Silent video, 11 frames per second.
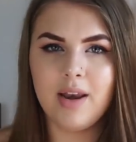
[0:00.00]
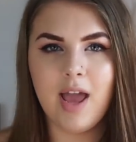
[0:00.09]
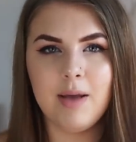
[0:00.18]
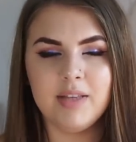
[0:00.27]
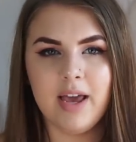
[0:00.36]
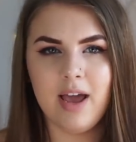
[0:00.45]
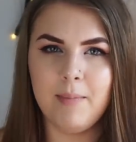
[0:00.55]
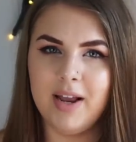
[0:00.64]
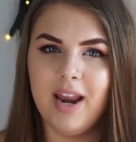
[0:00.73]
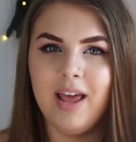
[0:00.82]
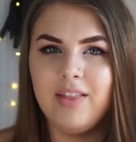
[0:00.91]
name's here,
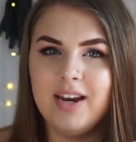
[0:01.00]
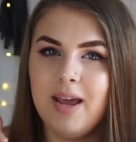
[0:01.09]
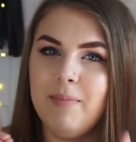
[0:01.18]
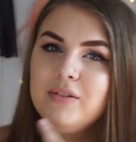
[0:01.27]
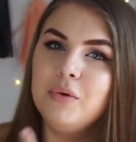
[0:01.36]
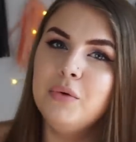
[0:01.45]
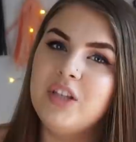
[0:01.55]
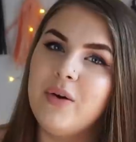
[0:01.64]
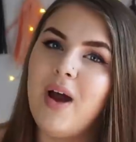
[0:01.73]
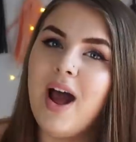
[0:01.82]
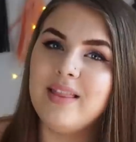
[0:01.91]
my net, the name is
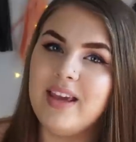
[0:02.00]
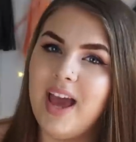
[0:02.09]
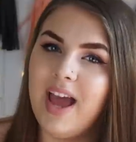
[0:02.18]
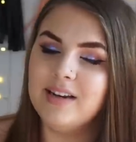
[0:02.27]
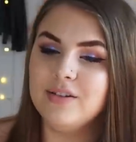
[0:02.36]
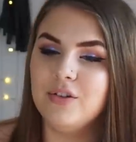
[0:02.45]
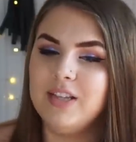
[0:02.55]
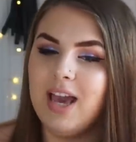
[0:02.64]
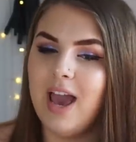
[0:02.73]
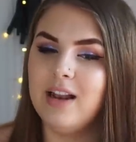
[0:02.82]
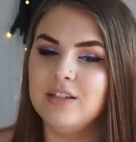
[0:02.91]
also at the end on
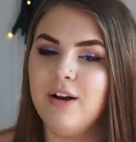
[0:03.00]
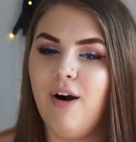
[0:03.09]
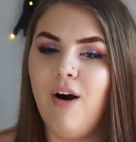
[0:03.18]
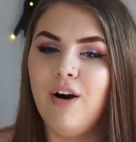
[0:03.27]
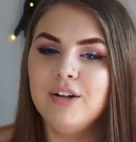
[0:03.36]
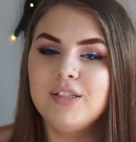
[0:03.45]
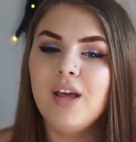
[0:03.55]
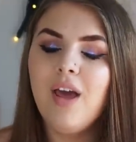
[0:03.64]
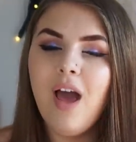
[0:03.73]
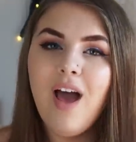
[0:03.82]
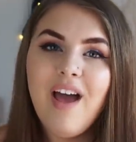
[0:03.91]
the end card.
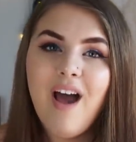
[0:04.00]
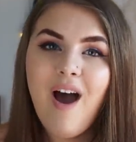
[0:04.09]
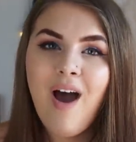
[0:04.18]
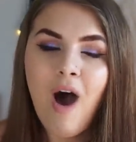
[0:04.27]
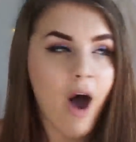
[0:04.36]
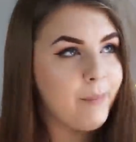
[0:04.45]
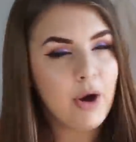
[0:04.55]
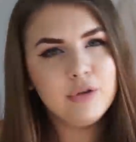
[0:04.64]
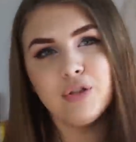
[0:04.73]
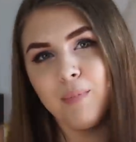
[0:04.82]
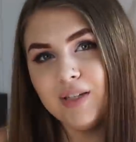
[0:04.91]
I
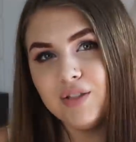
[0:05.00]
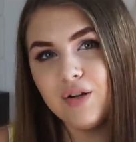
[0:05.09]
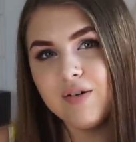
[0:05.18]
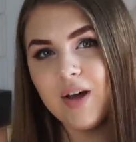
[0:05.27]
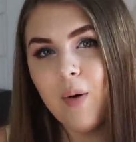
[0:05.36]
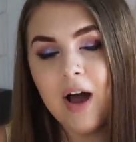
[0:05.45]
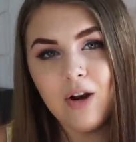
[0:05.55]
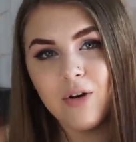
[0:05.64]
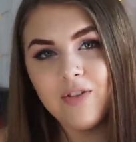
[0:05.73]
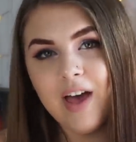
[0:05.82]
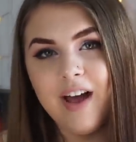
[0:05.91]
post on my story quite a
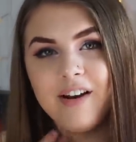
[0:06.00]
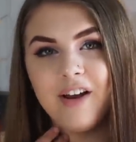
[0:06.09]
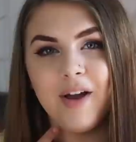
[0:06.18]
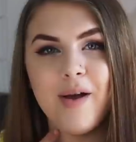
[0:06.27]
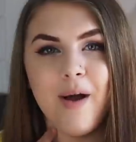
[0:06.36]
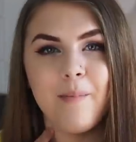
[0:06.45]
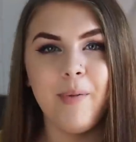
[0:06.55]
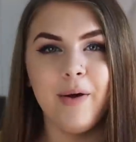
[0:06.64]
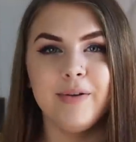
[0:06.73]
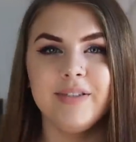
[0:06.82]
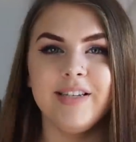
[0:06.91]
lot there and I
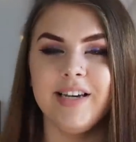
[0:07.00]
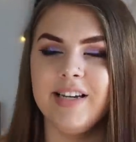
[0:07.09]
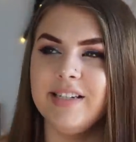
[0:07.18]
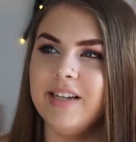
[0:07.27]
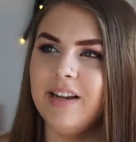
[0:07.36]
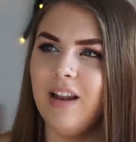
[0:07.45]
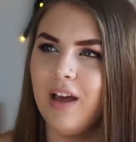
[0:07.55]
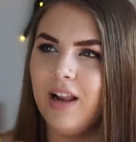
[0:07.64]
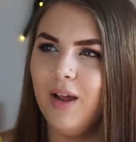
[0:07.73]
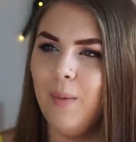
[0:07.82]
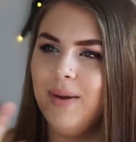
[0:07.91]
posted like
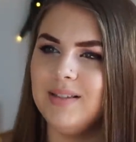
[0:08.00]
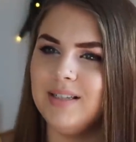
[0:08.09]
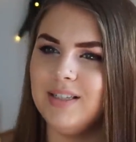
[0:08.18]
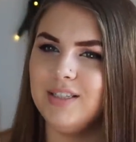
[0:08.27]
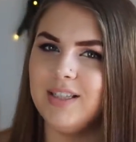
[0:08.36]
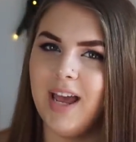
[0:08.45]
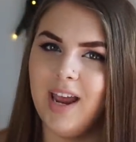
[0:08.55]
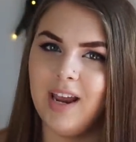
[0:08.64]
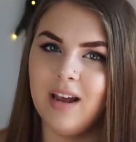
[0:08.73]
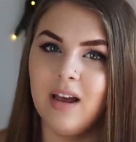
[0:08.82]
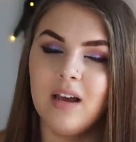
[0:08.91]
a little message
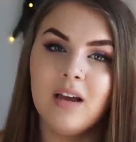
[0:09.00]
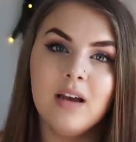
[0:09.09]
saying